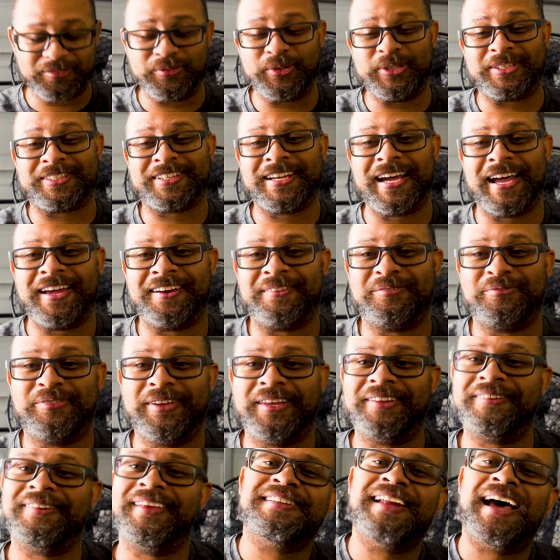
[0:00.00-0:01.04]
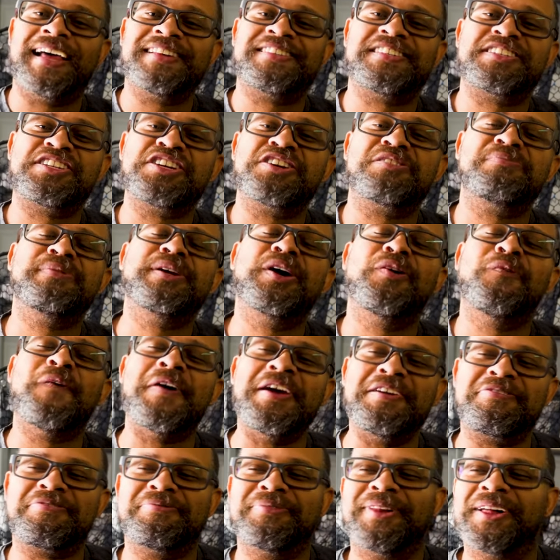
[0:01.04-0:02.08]
which kind of has not steered me
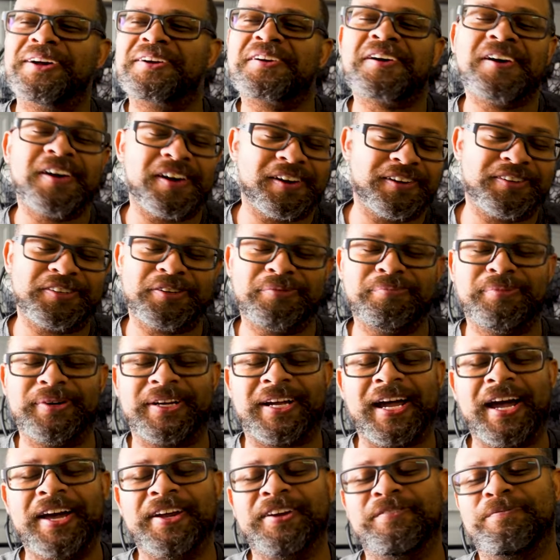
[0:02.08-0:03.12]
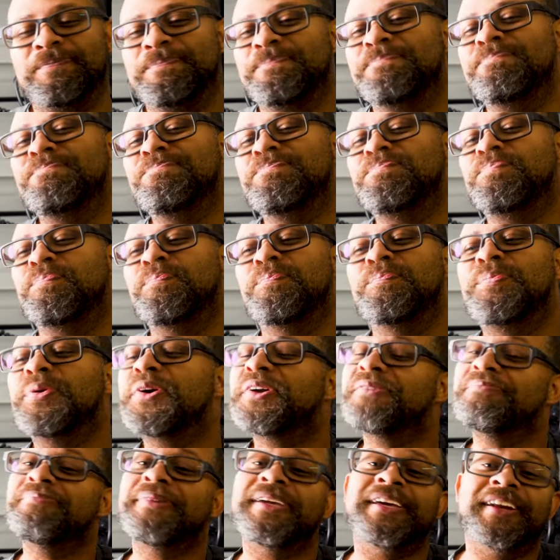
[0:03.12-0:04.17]
away from Lunker Hunter, but kind of
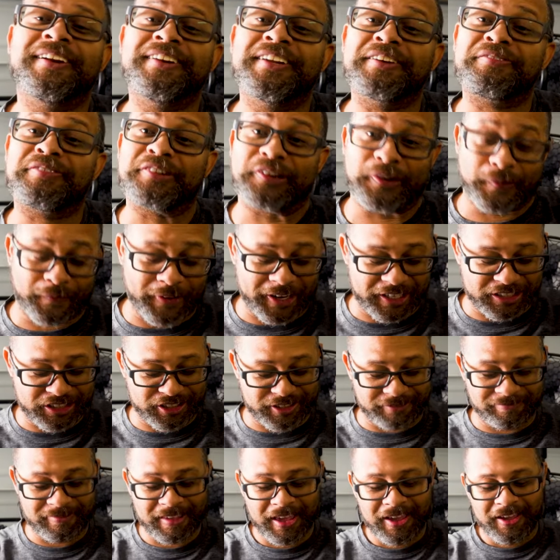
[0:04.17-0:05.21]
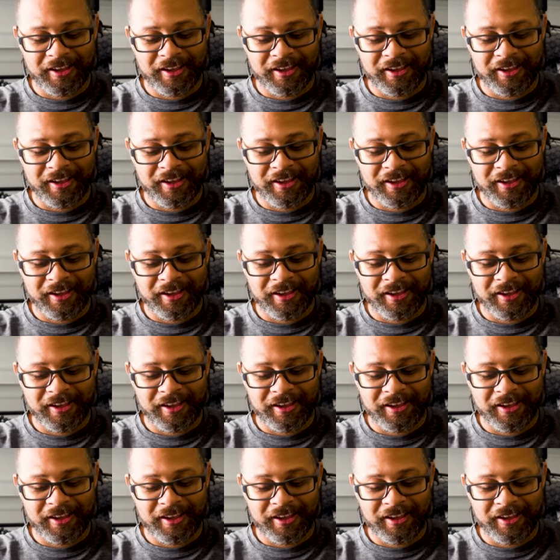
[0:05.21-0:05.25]
put me in a different direction.